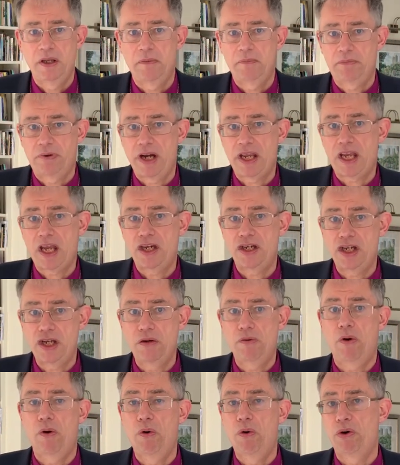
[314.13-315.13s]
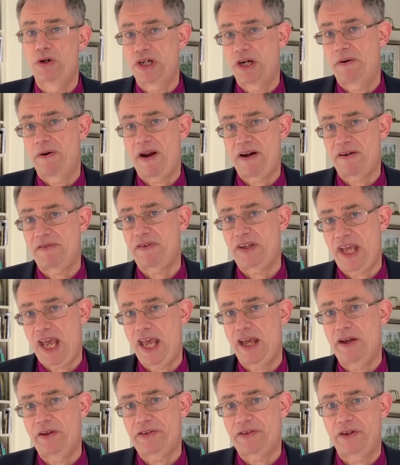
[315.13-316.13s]
bring a new order out of
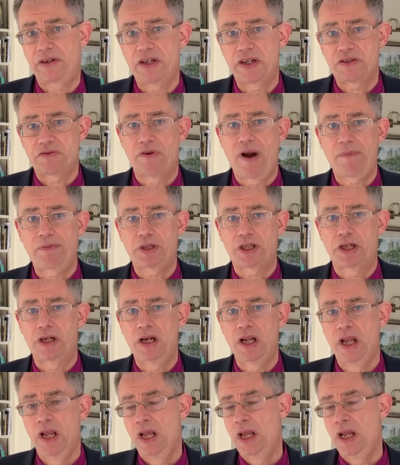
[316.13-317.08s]
chaos and disruption,